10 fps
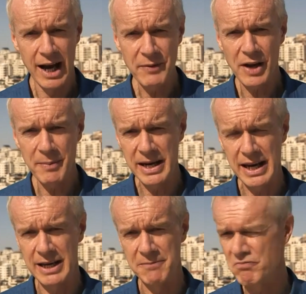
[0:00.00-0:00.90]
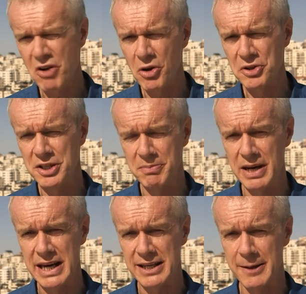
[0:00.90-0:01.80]
I've come here not to
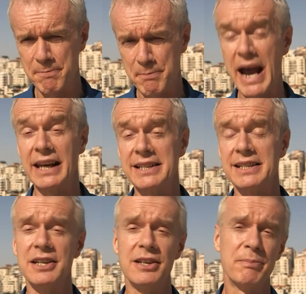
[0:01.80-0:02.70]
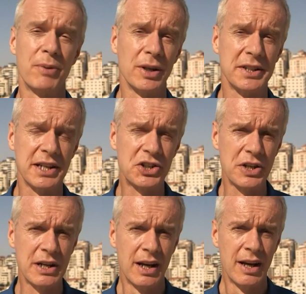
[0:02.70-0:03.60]
meet a Palestinian
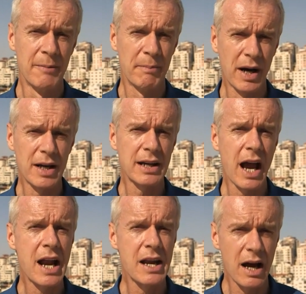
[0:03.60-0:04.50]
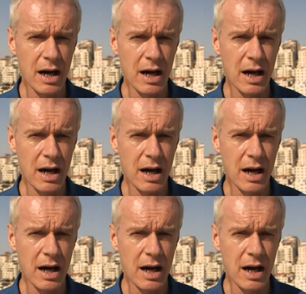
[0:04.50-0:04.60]
politician, but an